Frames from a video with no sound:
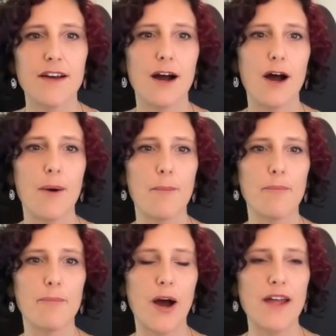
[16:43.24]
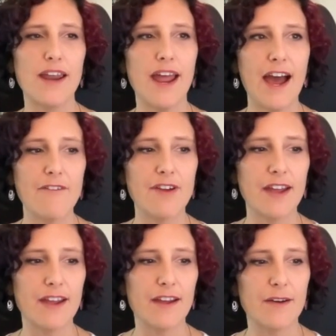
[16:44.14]
um but
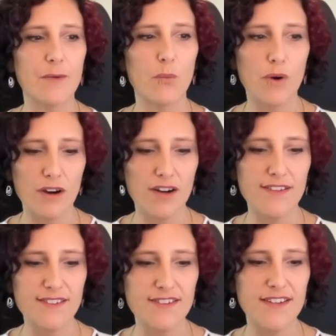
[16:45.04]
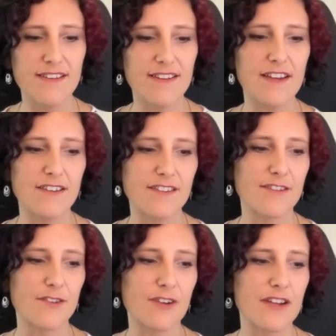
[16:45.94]
having worked in the
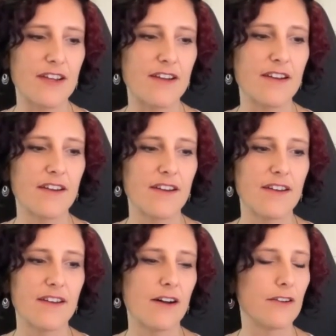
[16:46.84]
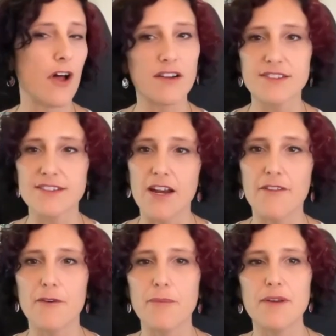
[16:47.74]
industry alongside
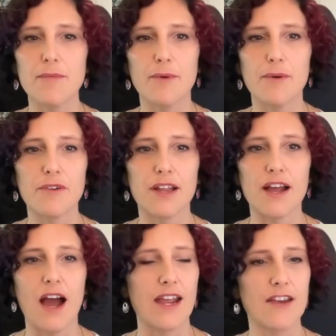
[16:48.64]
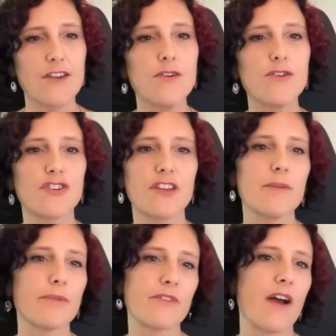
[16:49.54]
other people like i can usually
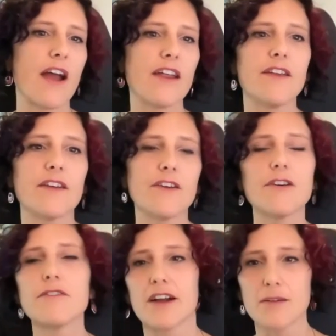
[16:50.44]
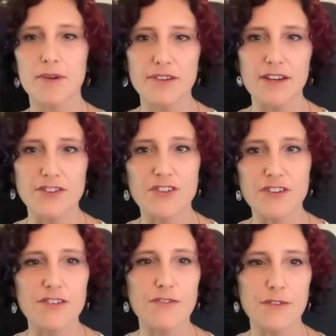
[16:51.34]
provide good
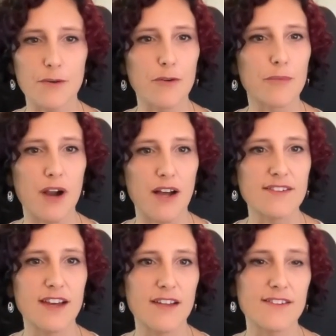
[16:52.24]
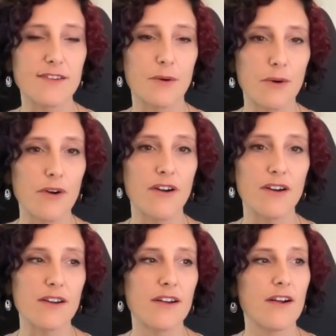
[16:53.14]
recommendations for the whole process
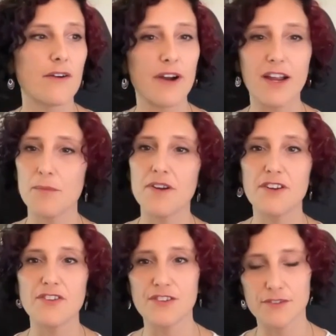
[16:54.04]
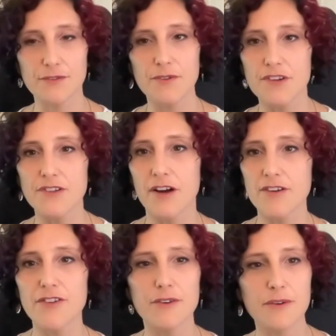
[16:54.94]
or recommendations of who to
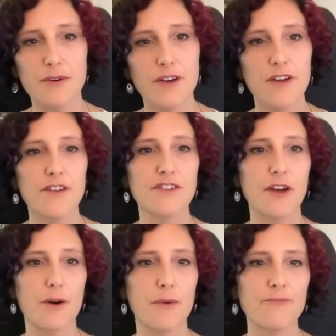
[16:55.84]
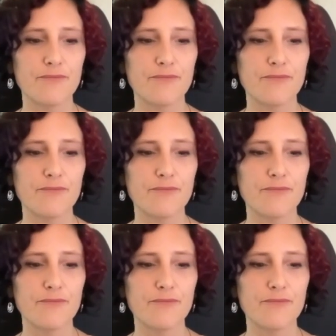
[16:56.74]
talk to so